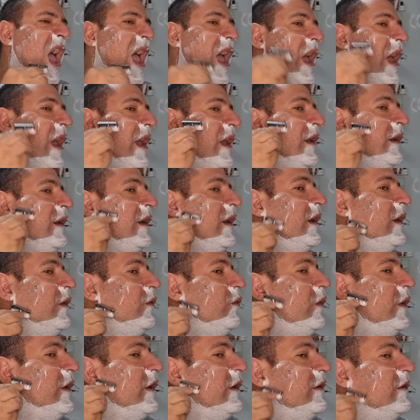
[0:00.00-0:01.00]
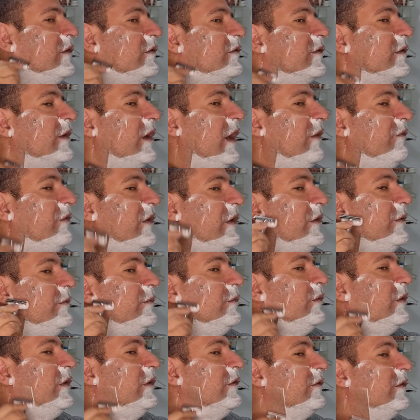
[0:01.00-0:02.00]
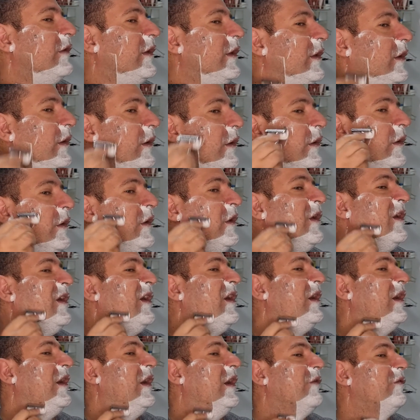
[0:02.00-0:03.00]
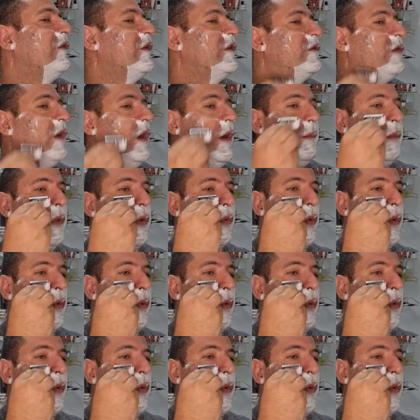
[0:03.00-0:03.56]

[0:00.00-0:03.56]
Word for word: And uh, what he discovered was that every time the